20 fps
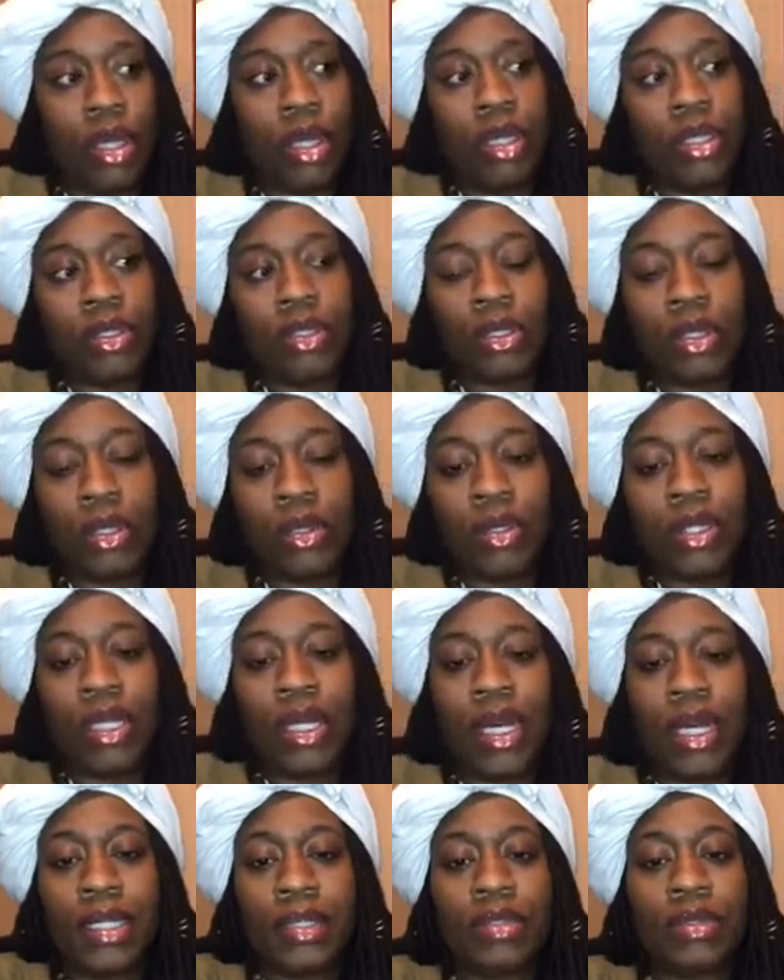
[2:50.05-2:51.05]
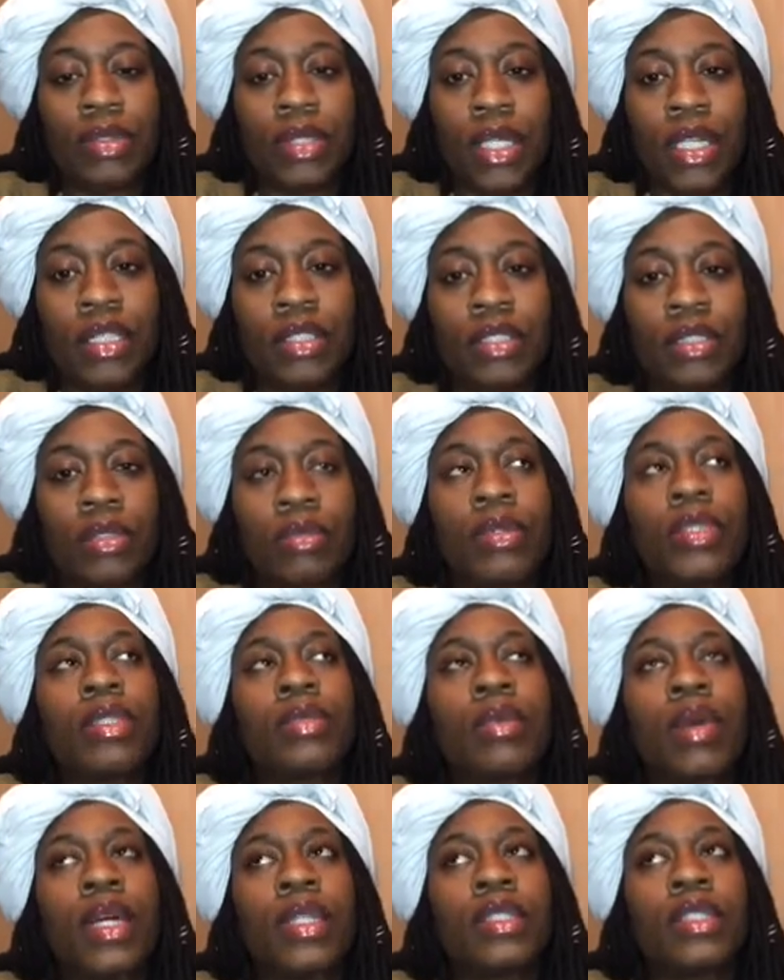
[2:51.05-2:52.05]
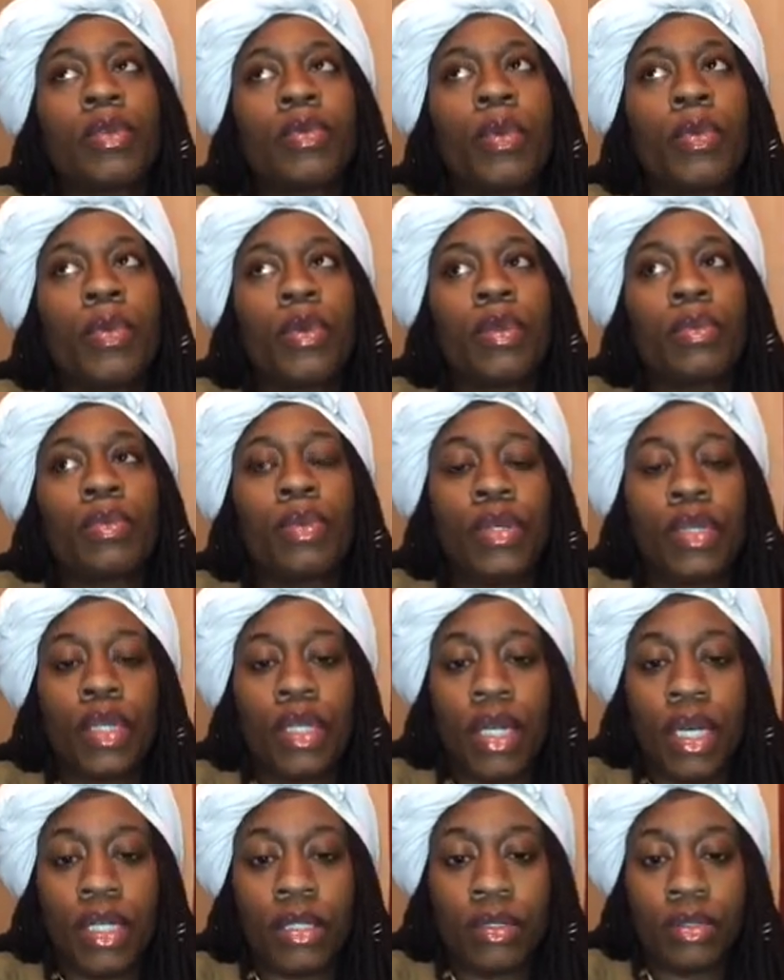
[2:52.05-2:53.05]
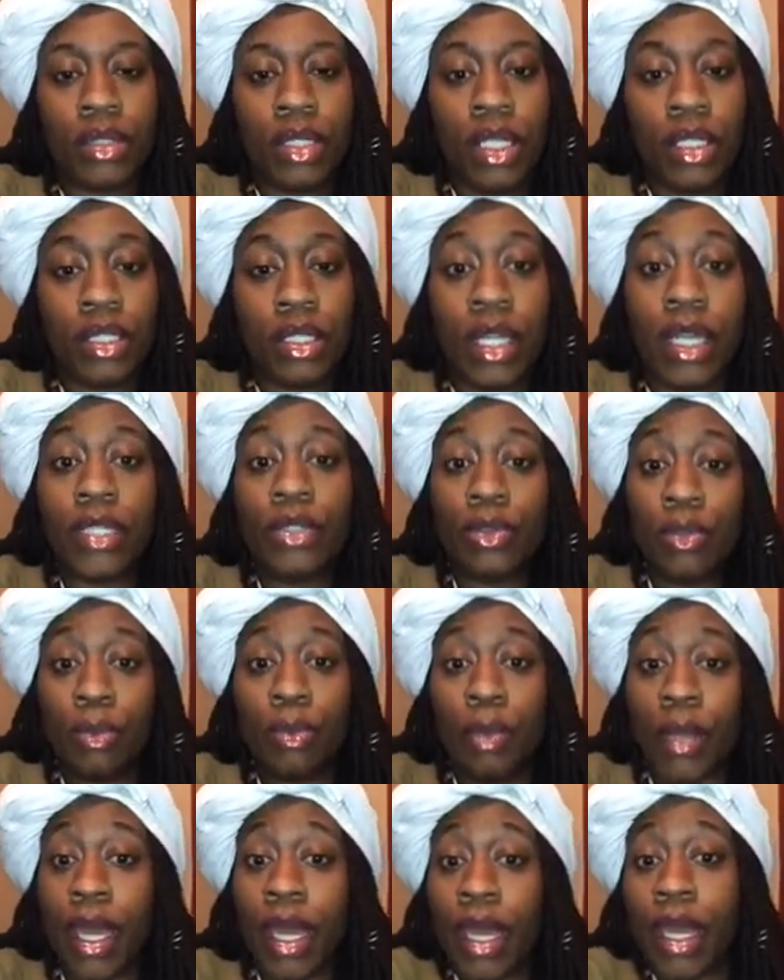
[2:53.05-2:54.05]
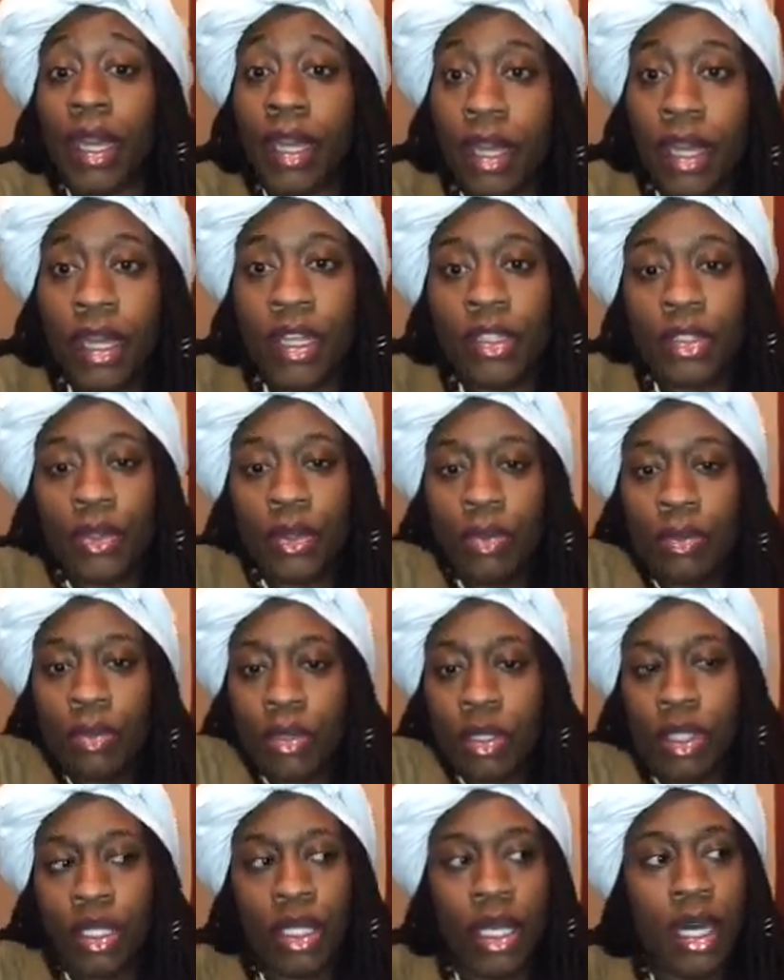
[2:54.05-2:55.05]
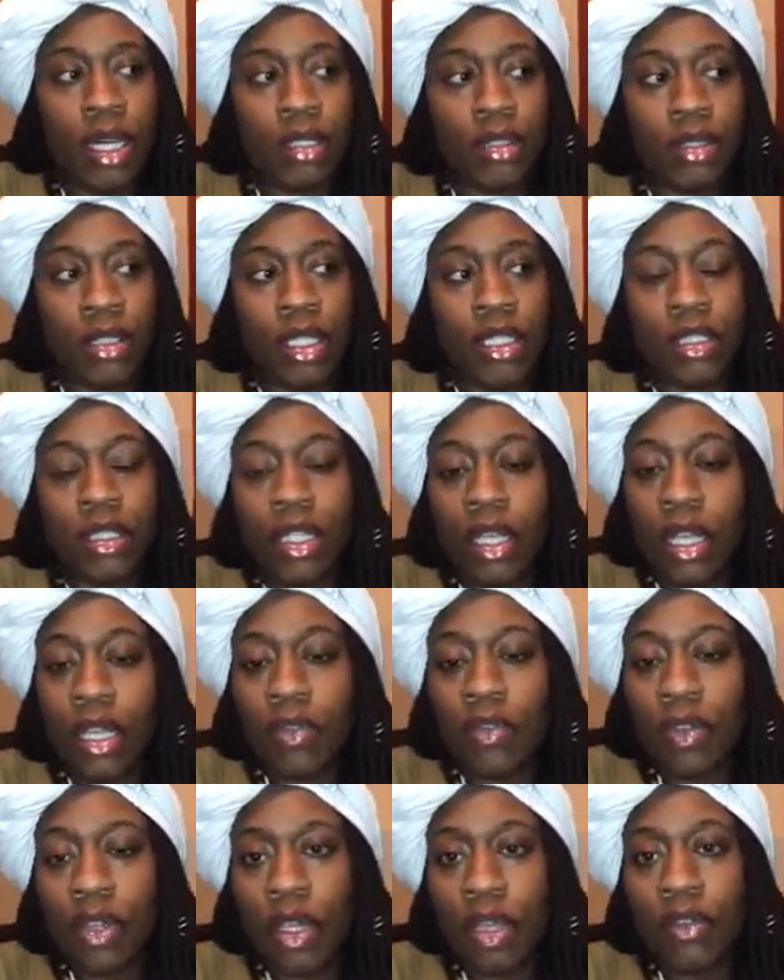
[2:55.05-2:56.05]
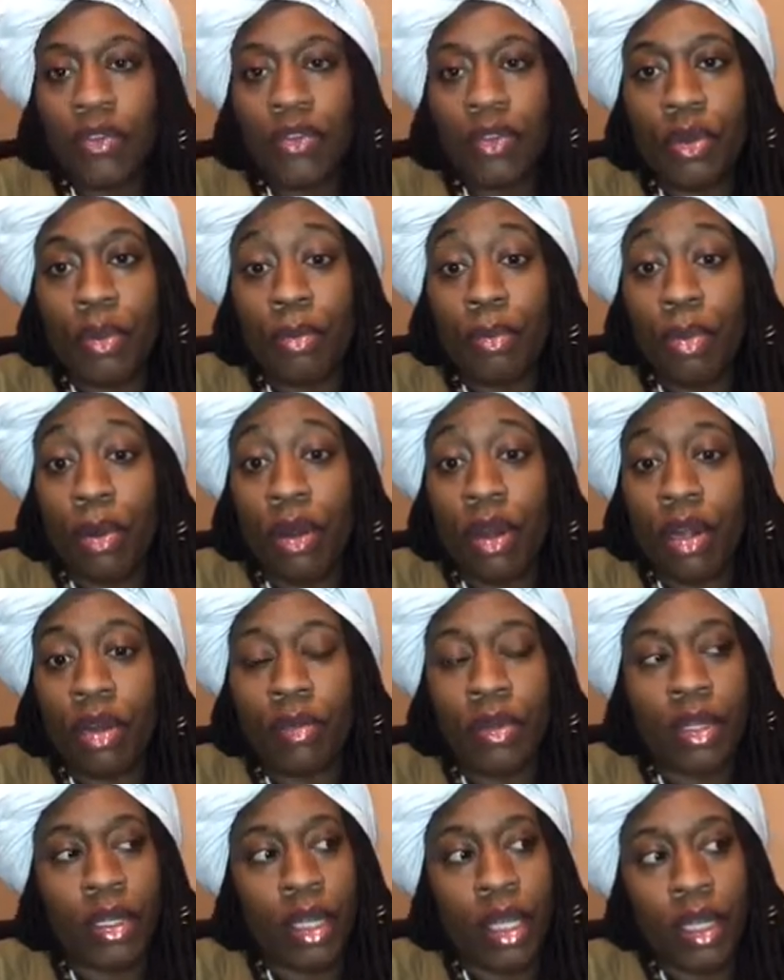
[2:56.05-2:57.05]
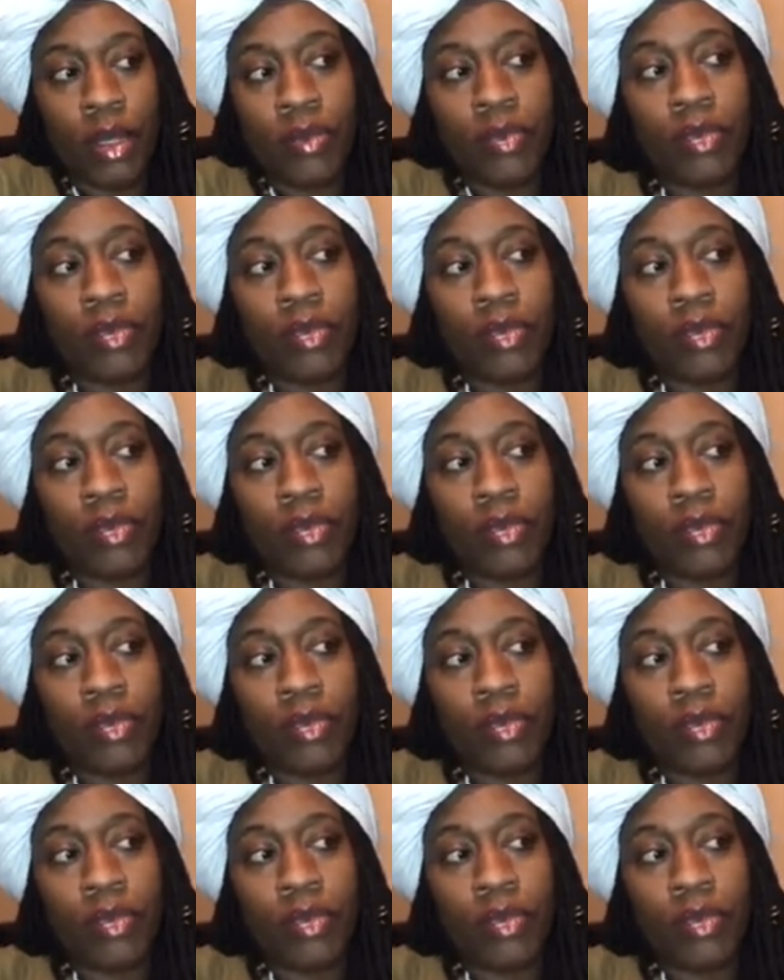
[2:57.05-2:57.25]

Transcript: So the consultation, the reason why I tell people to book a consultation and to pay to book a consultation, even if you're bartering. Like